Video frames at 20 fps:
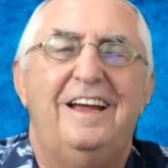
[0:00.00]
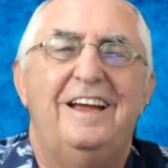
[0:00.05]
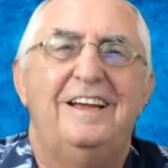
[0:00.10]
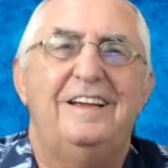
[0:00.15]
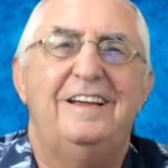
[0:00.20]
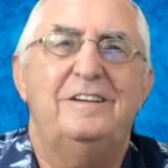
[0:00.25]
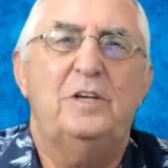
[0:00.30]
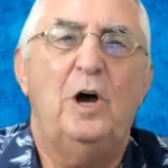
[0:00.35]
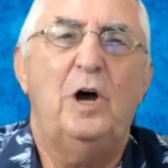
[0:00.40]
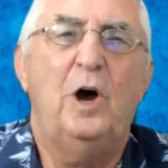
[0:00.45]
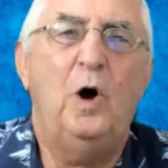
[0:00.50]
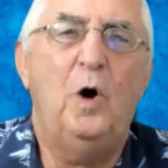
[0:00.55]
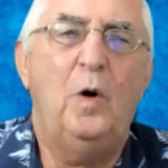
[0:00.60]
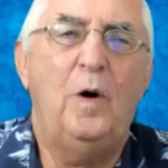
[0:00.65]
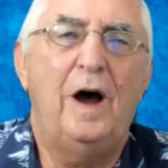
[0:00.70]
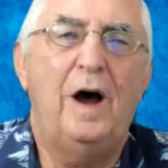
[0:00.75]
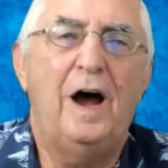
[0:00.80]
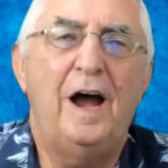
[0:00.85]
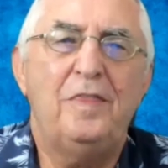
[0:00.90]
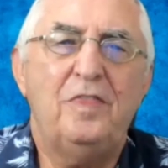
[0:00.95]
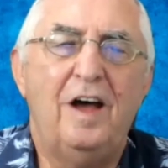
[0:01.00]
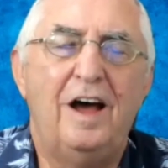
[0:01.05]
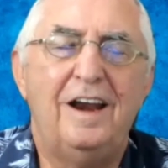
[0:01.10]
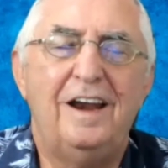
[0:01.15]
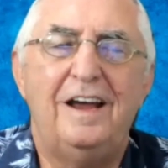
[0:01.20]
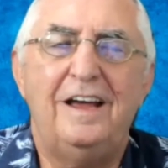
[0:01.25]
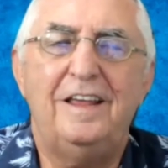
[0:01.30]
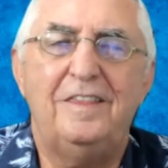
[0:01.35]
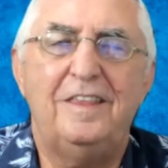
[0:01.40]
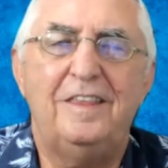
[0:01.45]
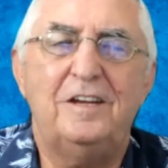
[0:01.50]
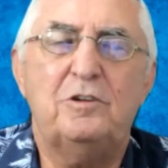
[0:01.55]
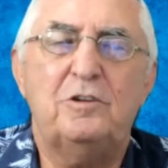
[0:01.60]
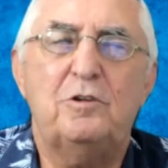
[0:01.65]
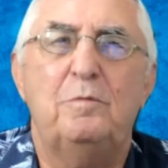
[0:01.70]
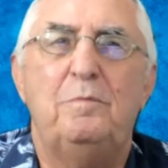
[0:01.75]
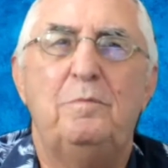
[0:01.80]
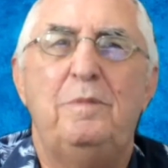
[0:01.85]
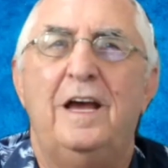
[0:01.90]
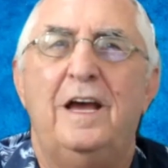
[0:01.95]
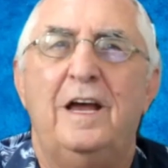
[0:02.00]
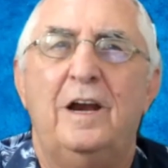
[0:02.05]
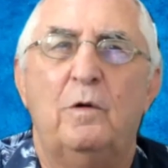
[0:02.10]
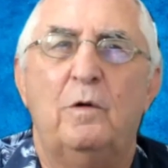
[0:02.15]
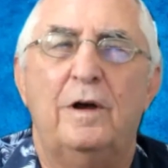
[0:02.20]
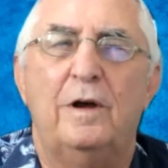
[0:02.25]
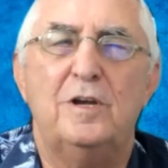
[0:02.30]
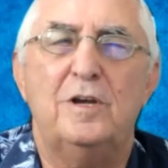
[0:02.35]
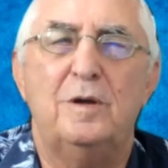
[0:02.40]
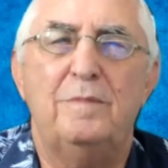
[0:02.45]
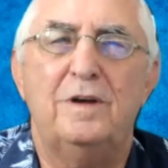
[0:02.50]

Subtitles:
So I thought this would be interesting.